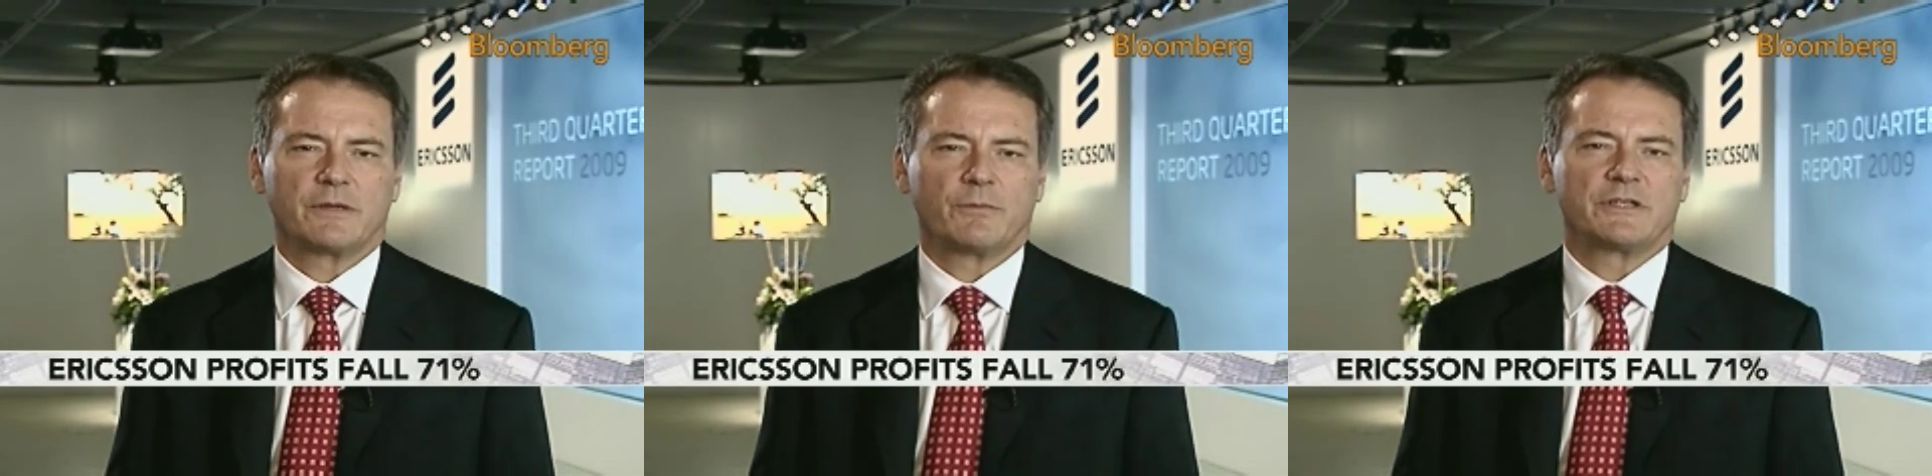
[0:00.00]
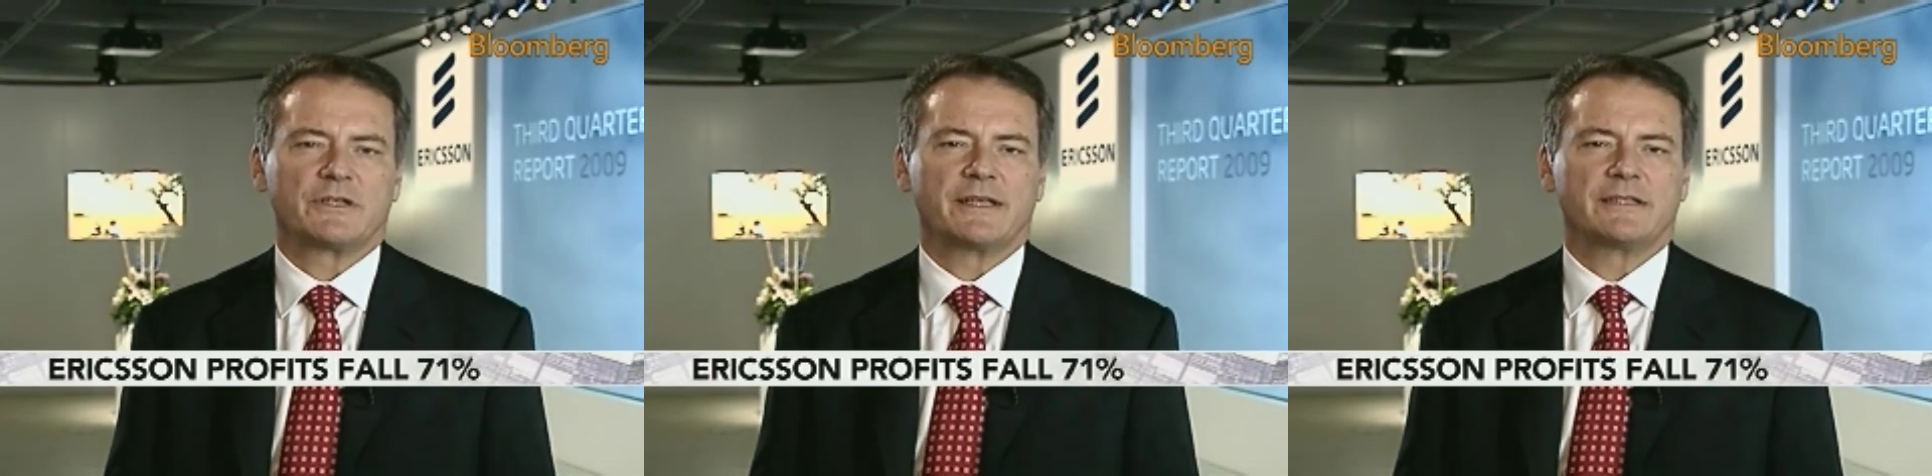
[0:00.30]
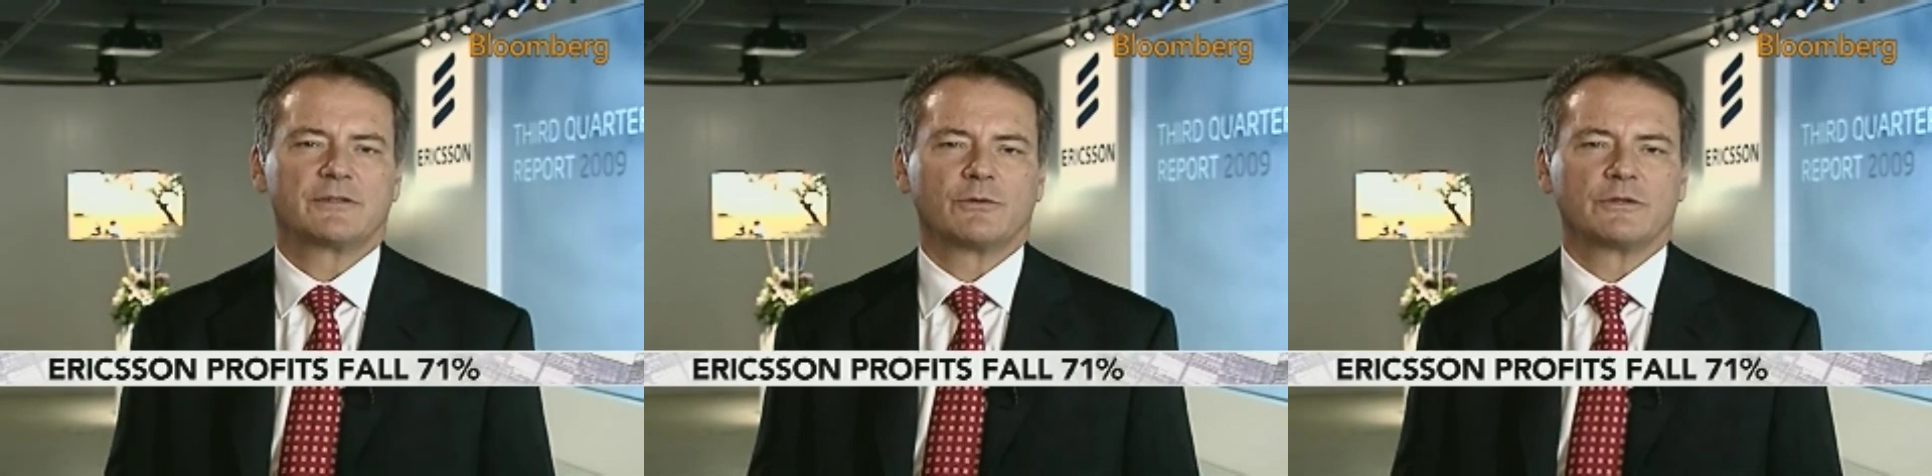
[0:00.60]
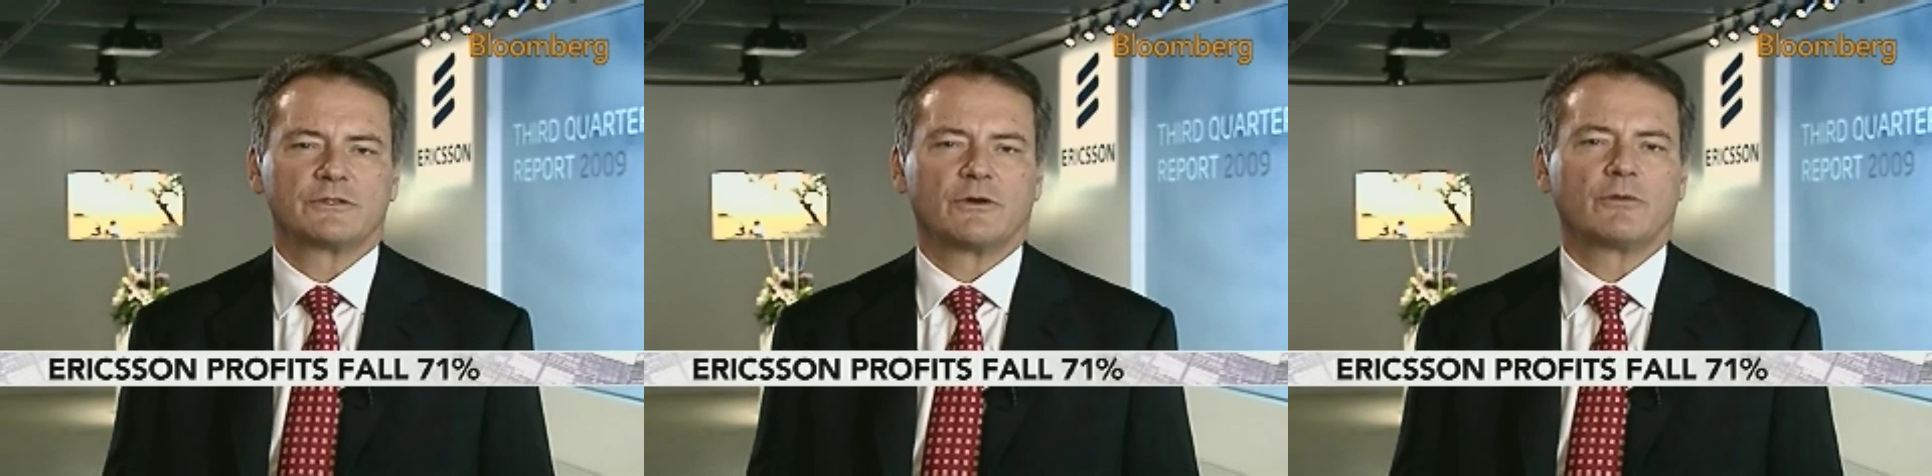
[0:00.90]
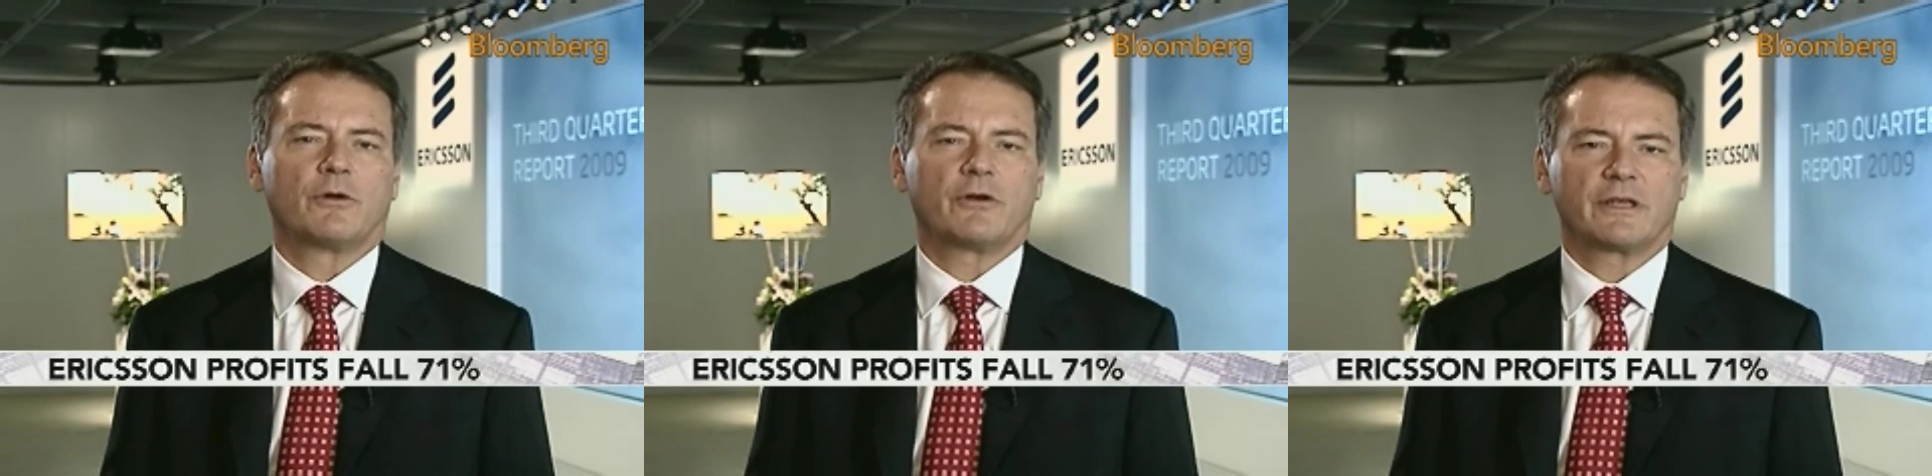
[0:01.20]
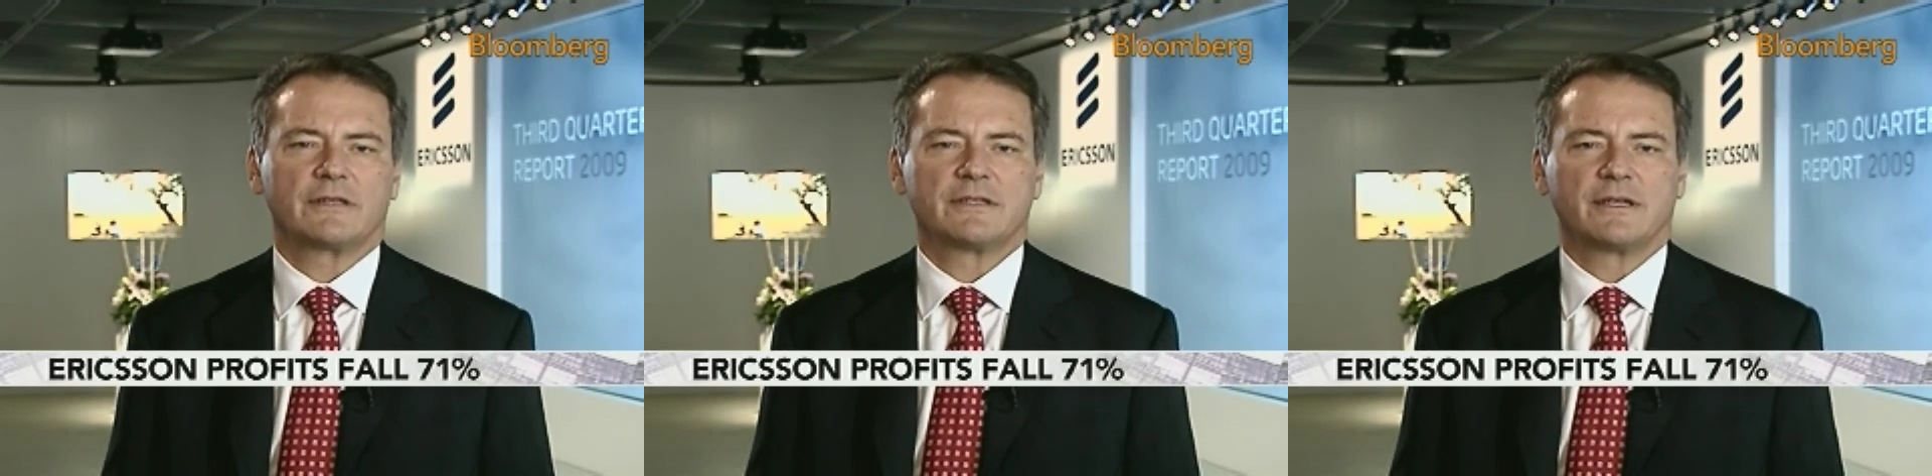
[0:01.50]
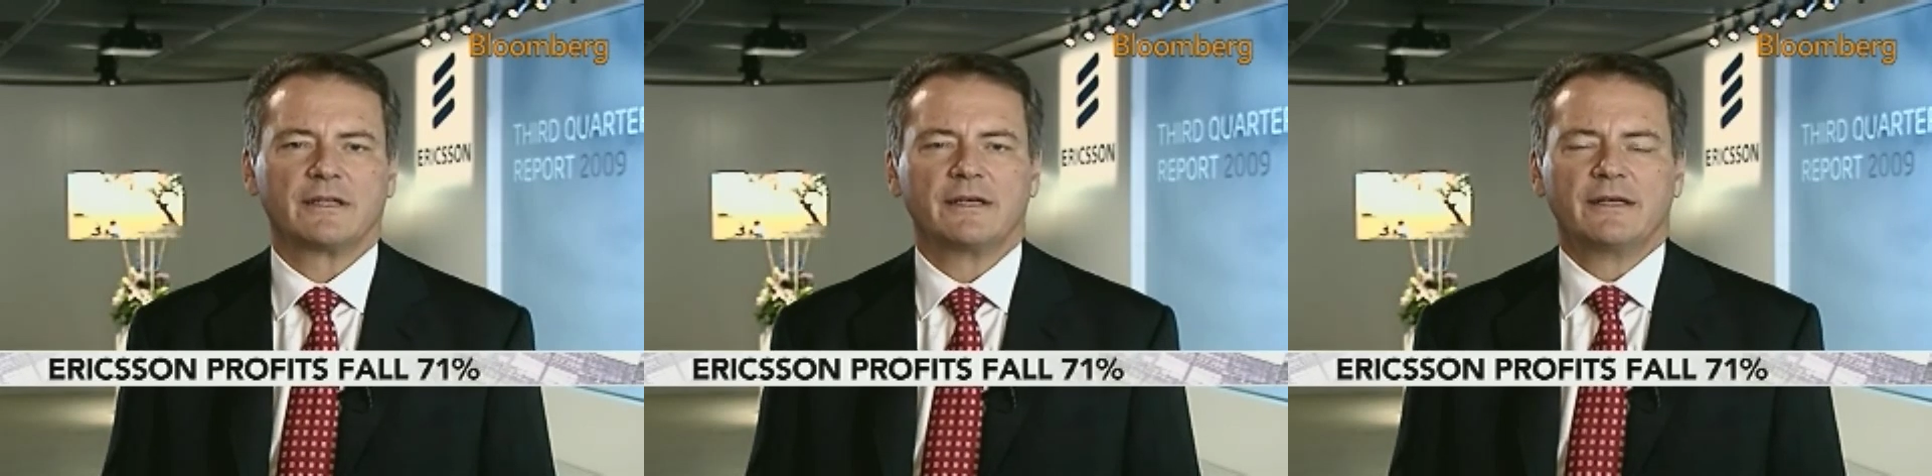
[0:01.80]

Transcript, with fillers: which leads to a strong markets in